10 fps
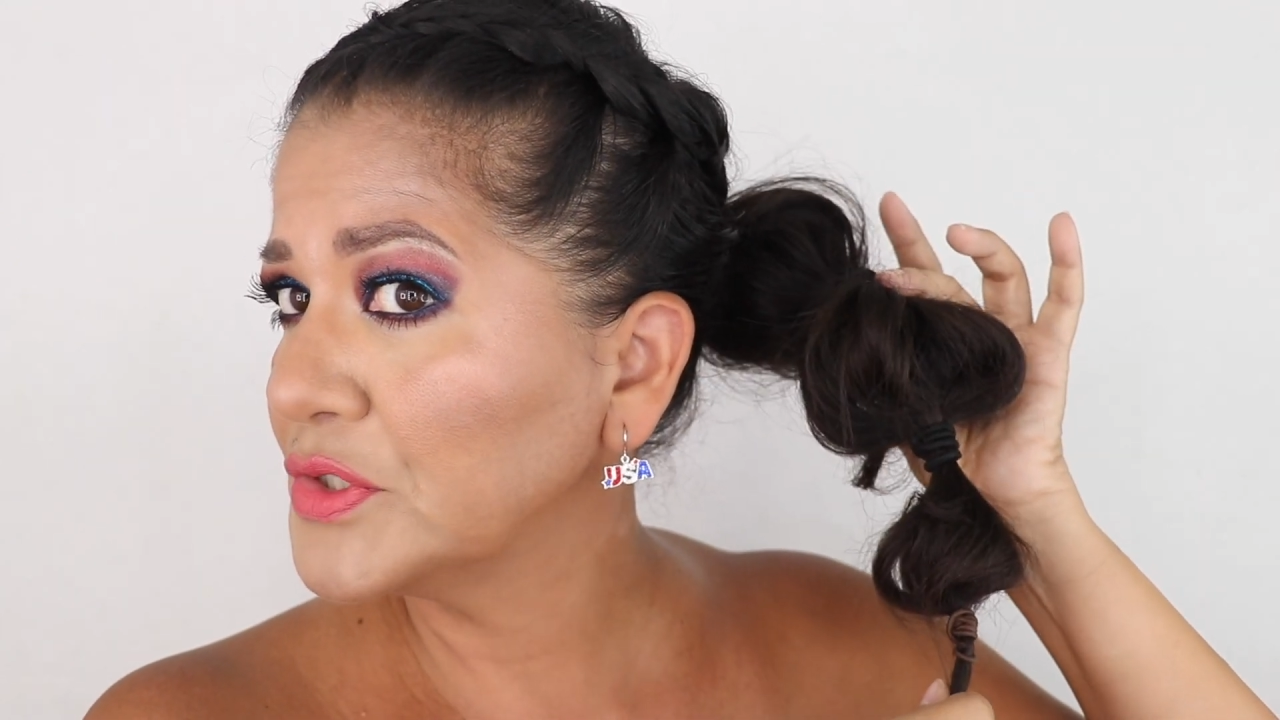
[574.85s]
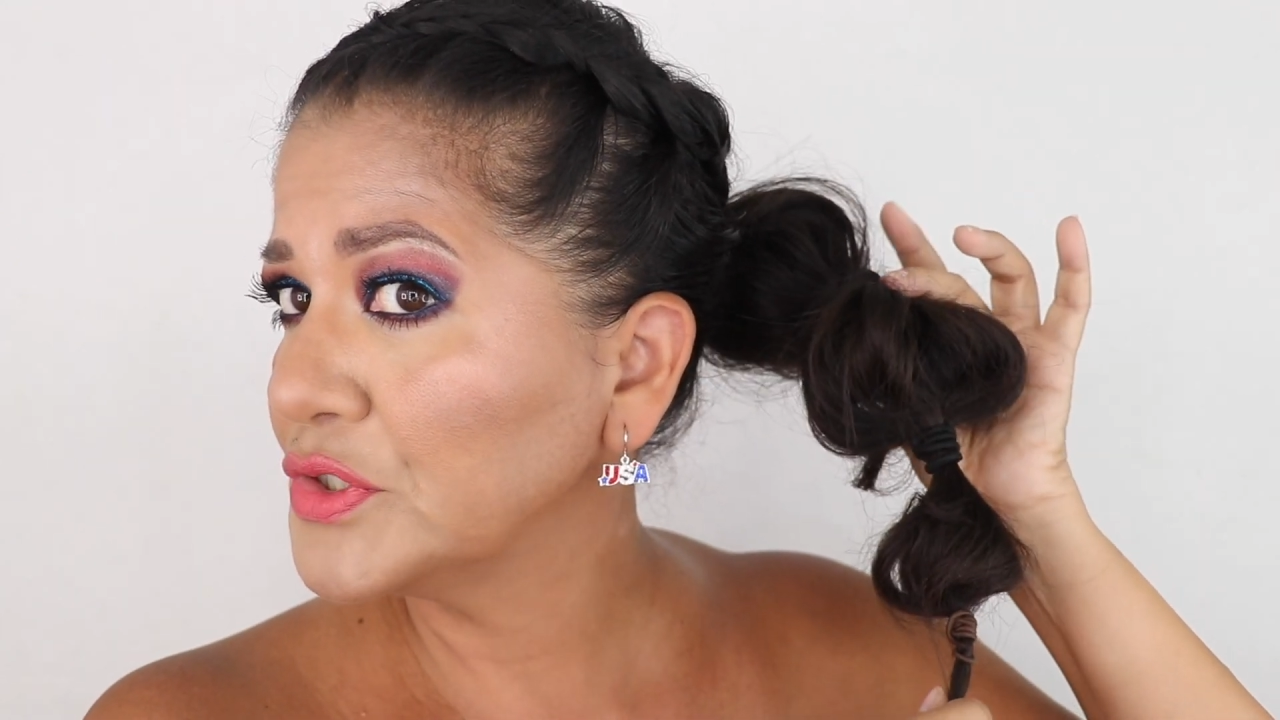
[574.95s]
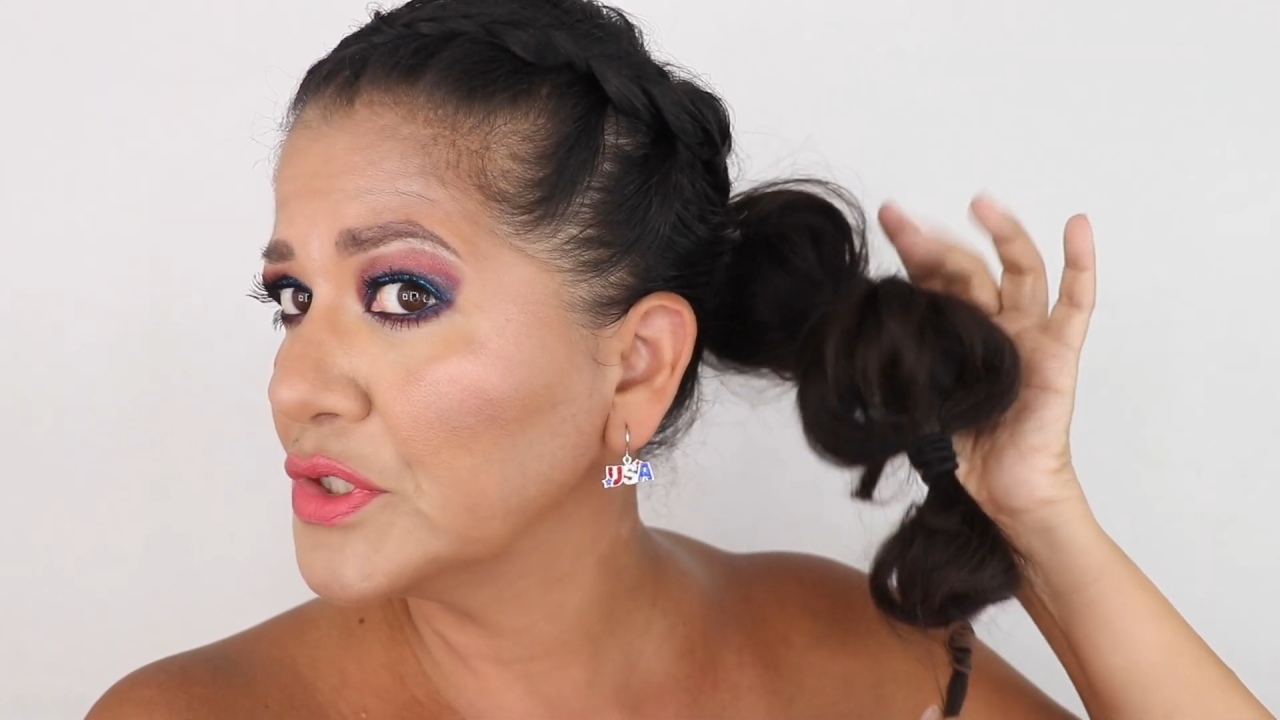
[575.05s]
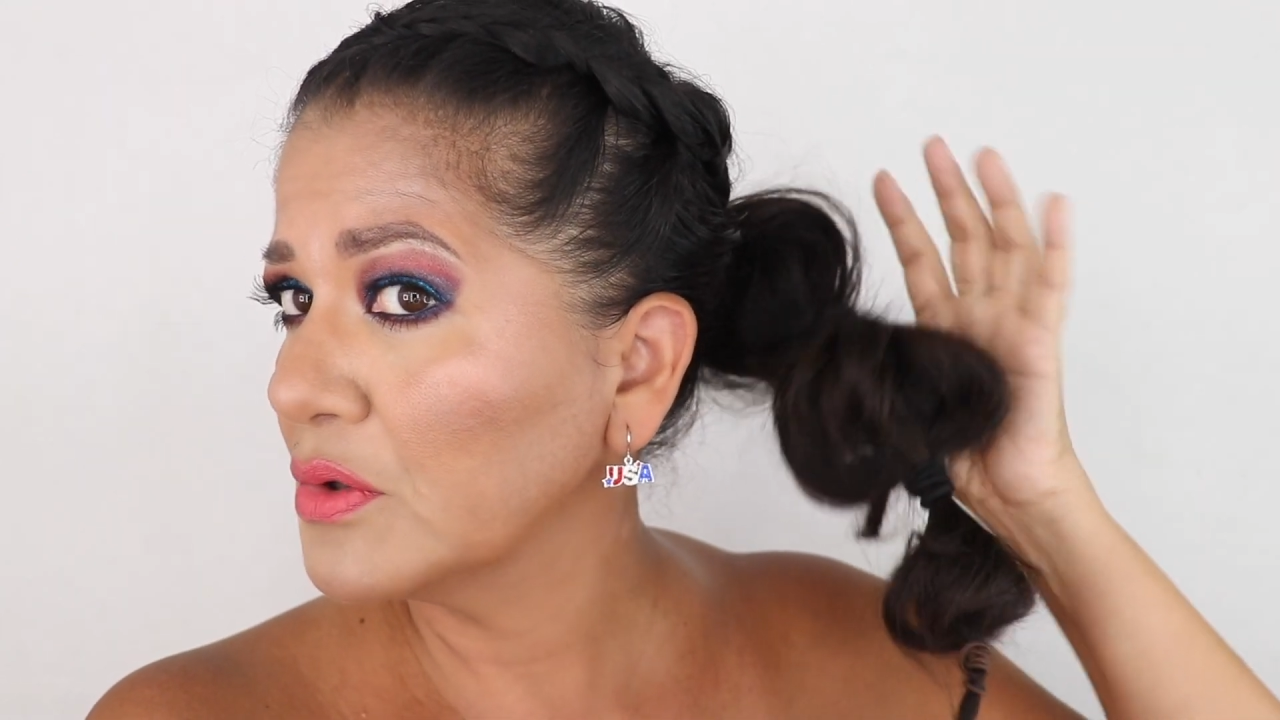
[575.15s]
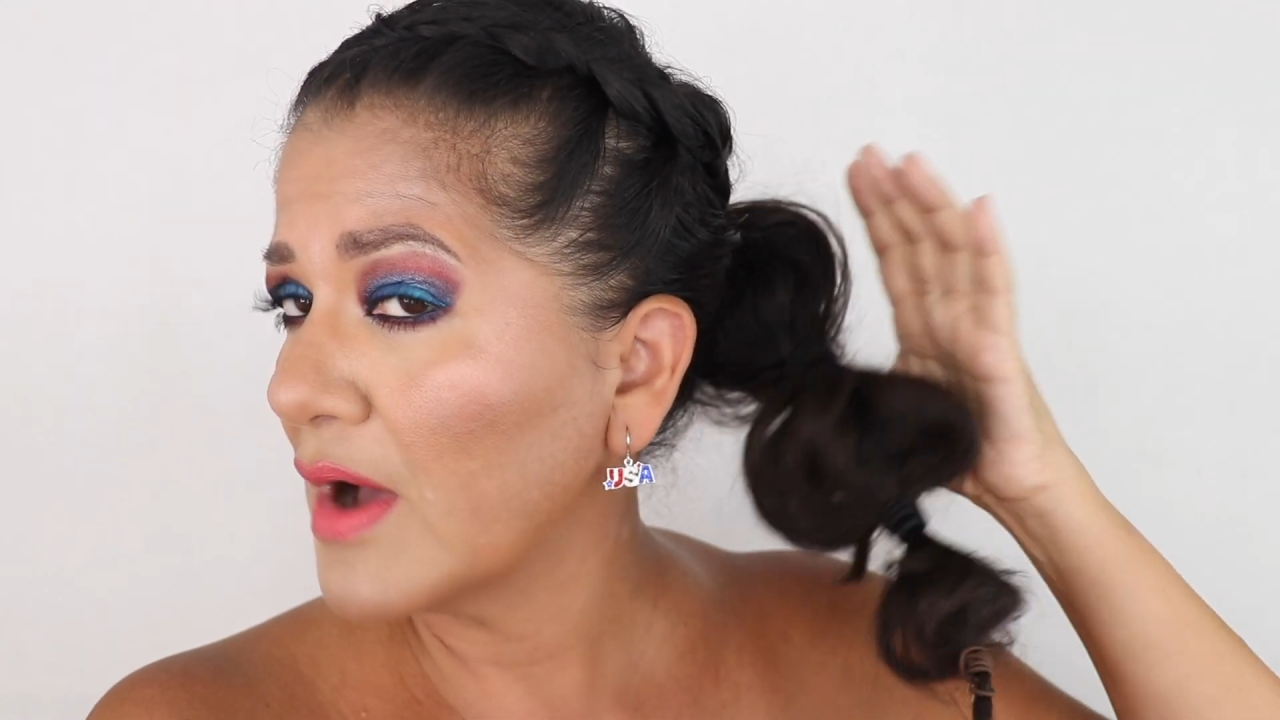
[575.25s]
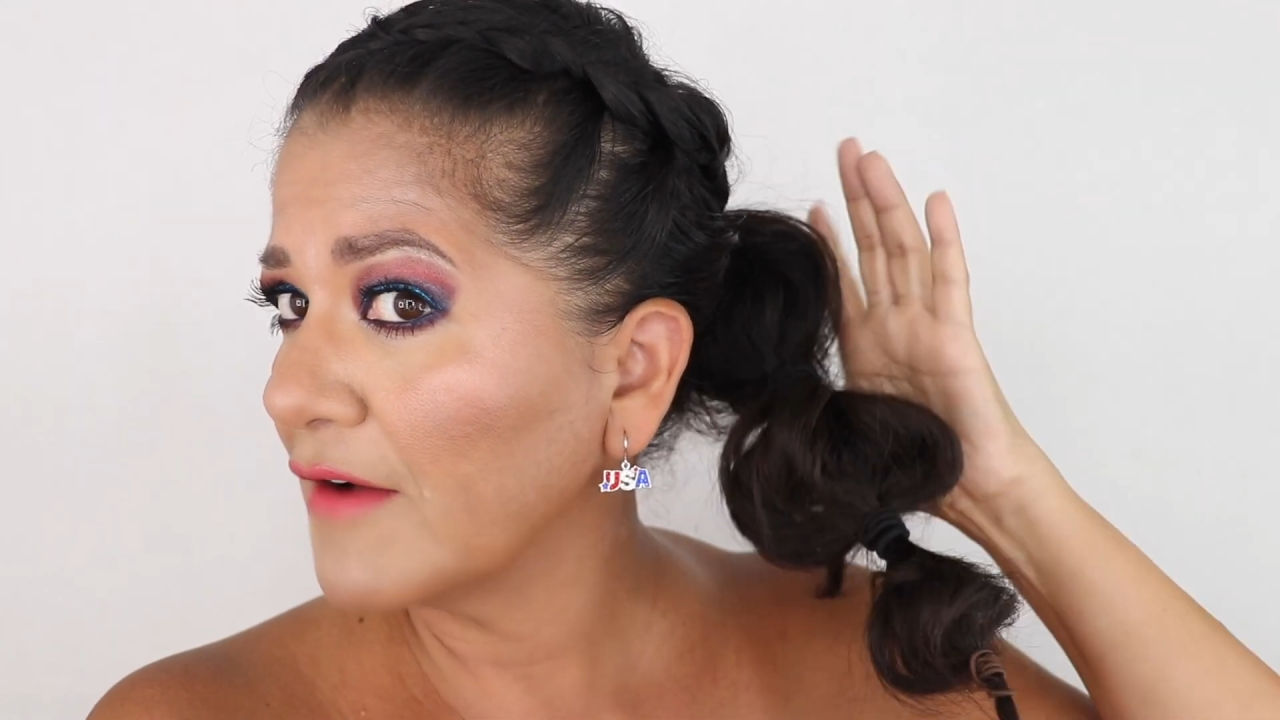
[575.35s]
to do.